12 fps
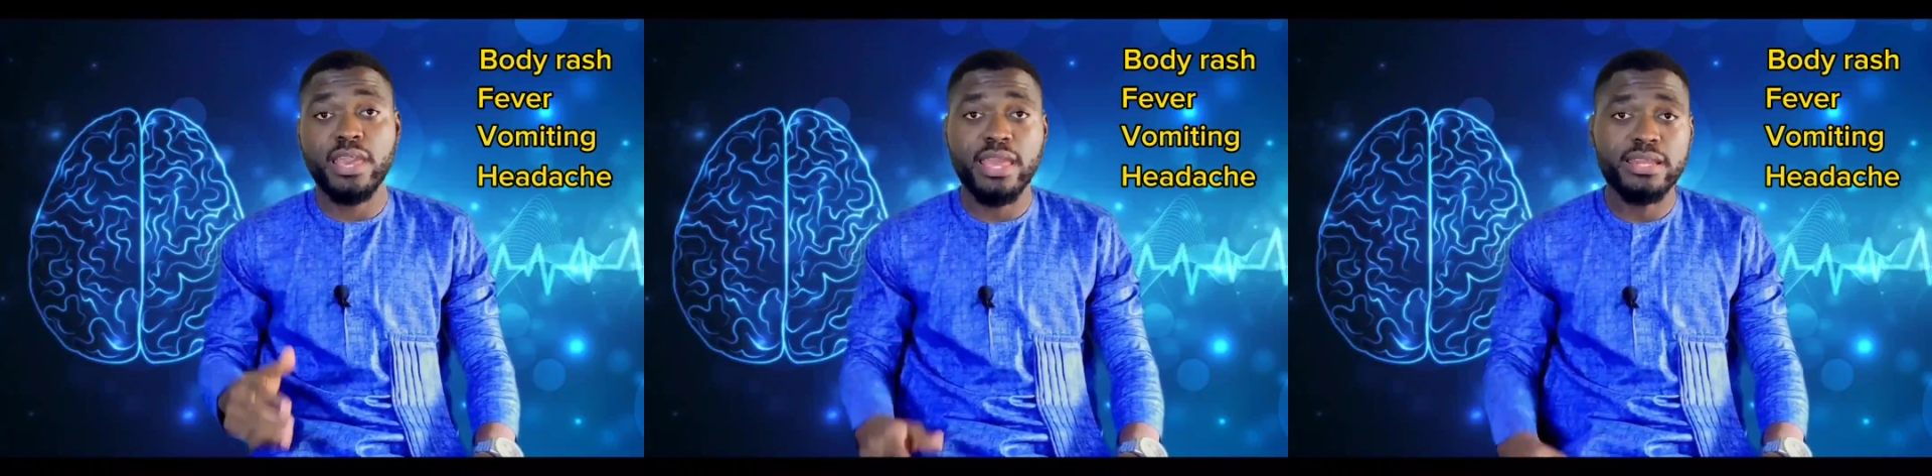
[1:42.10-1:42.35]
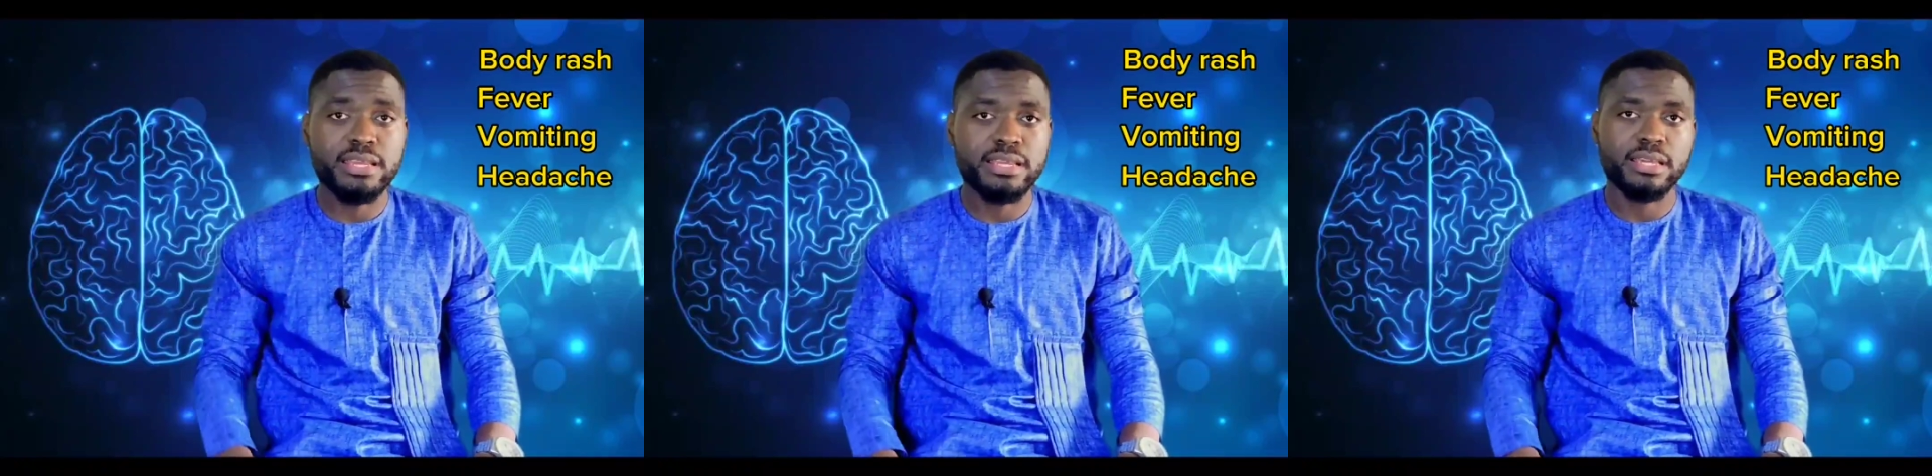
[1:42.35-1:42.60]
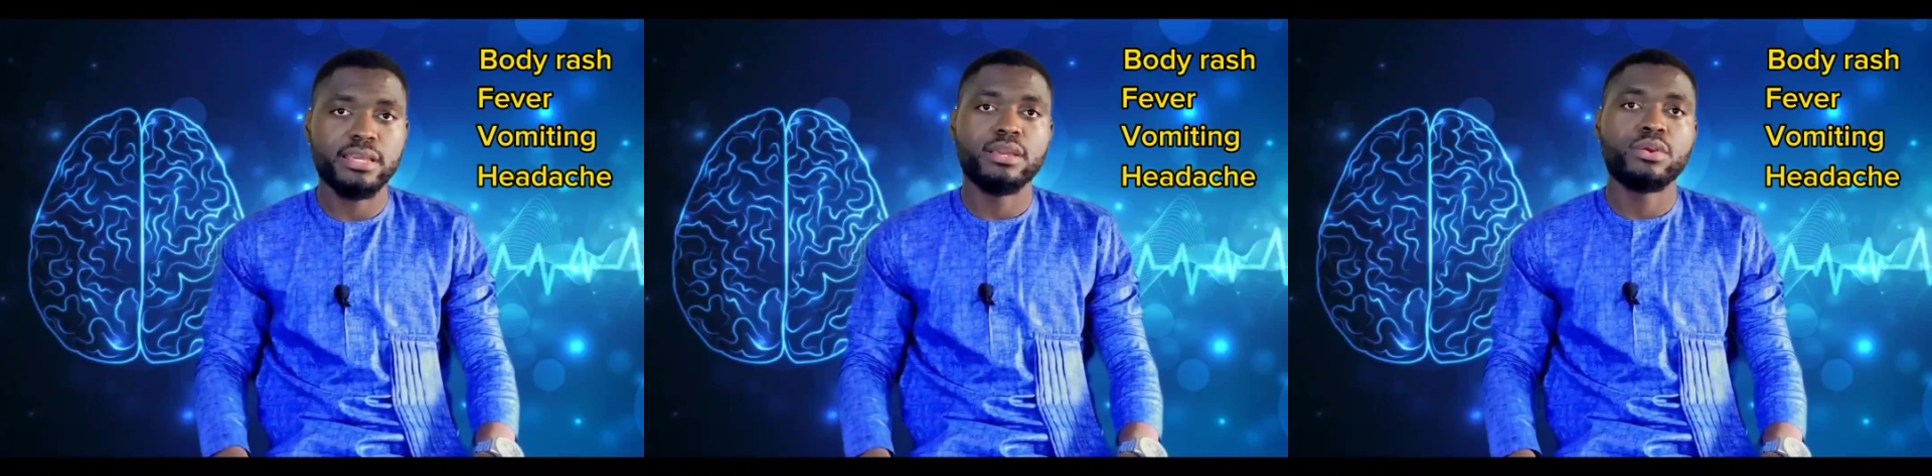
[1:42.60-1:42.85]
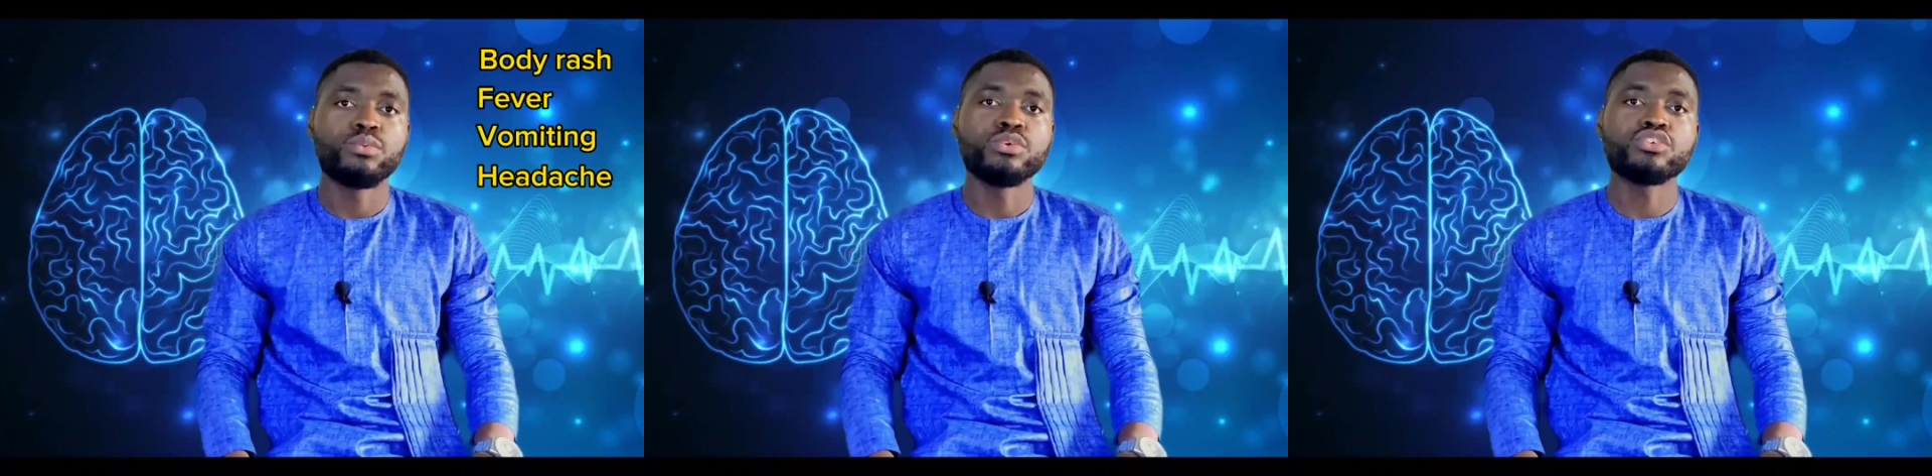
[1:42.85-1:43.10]
headache,
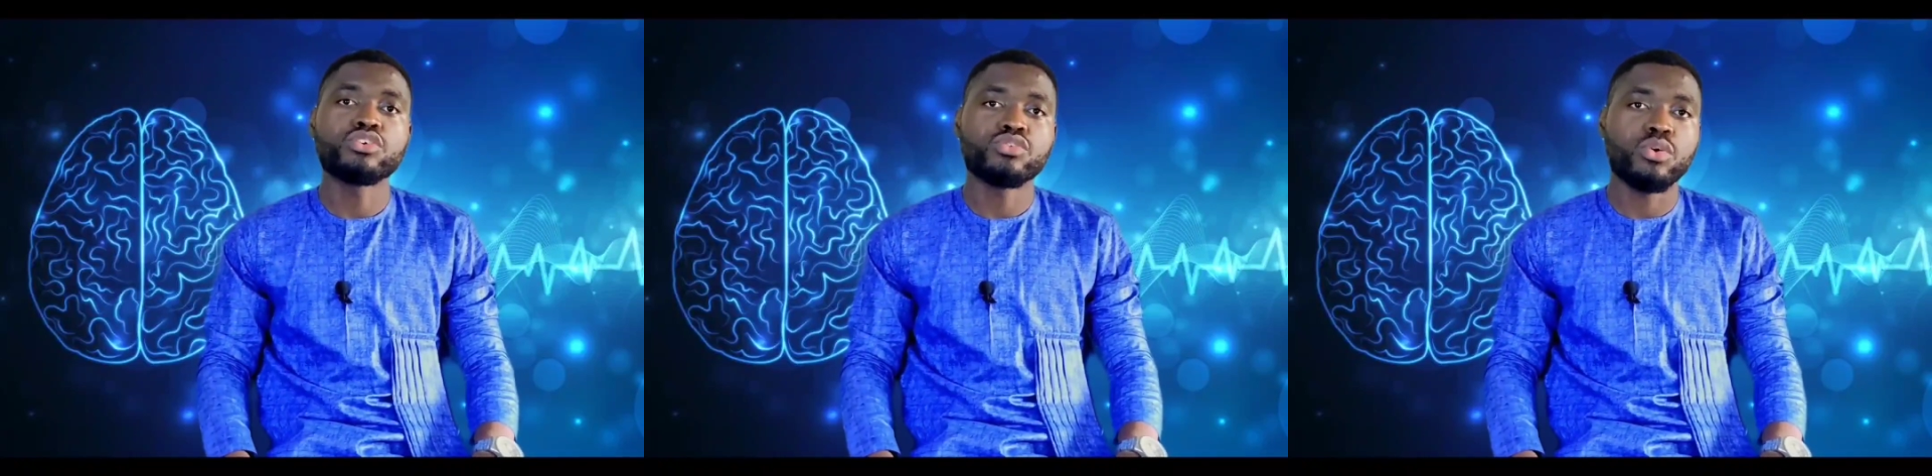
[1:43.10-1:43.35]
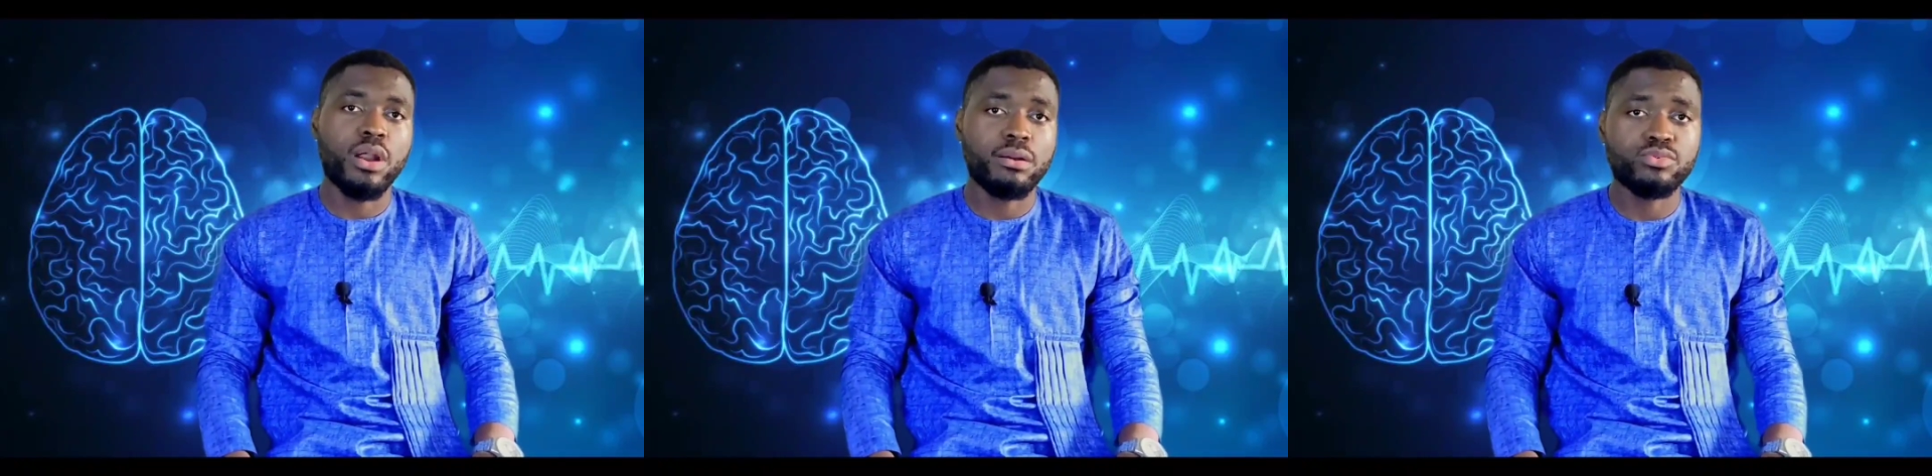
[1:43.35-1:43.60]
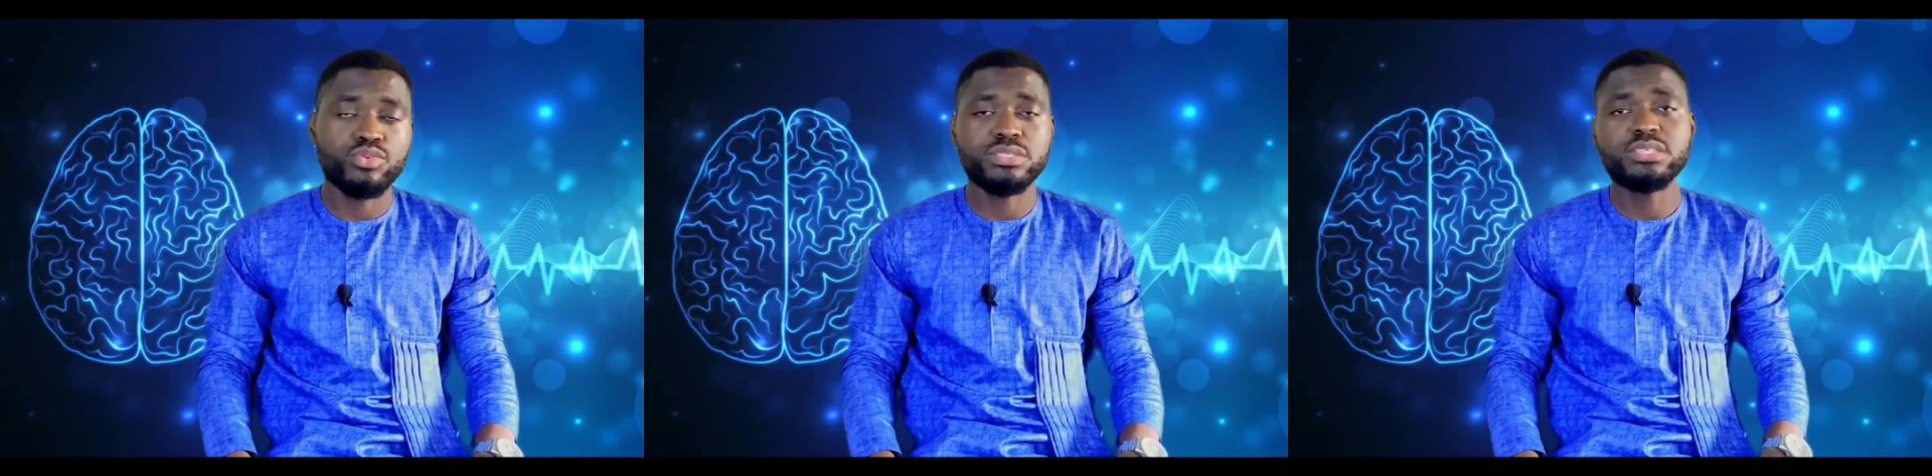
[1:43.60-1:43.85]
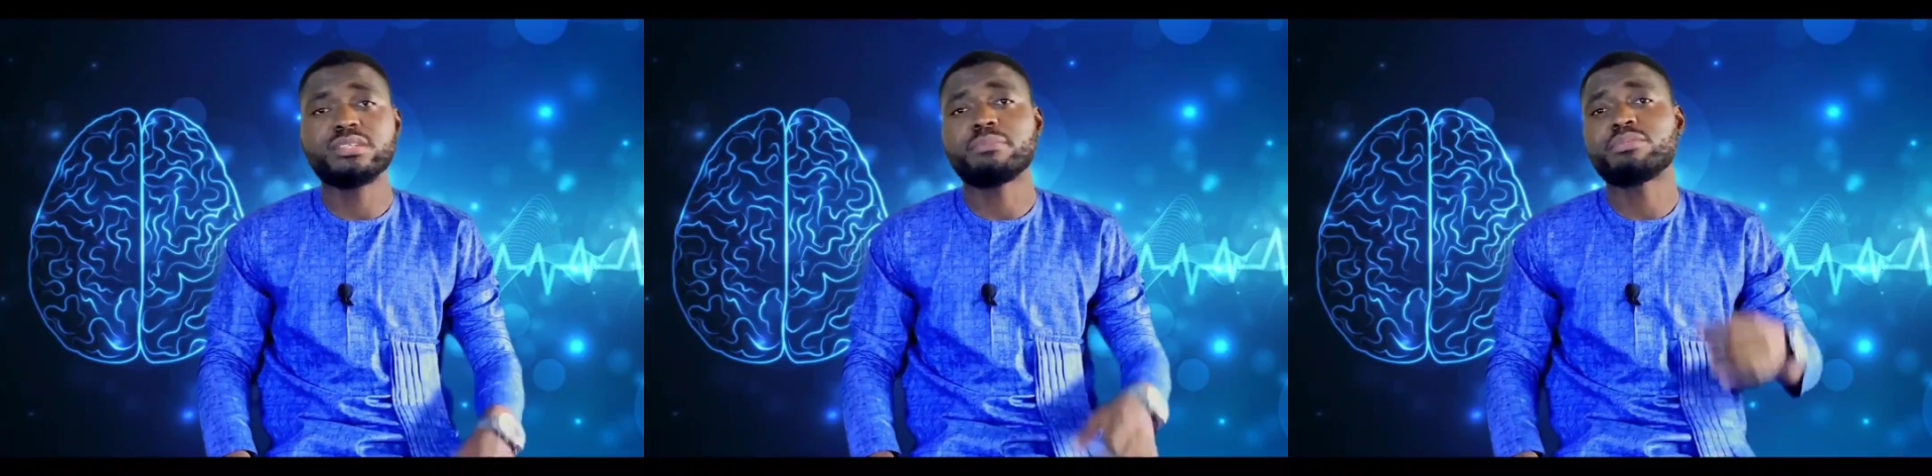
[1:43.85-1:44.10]
which also comes with it.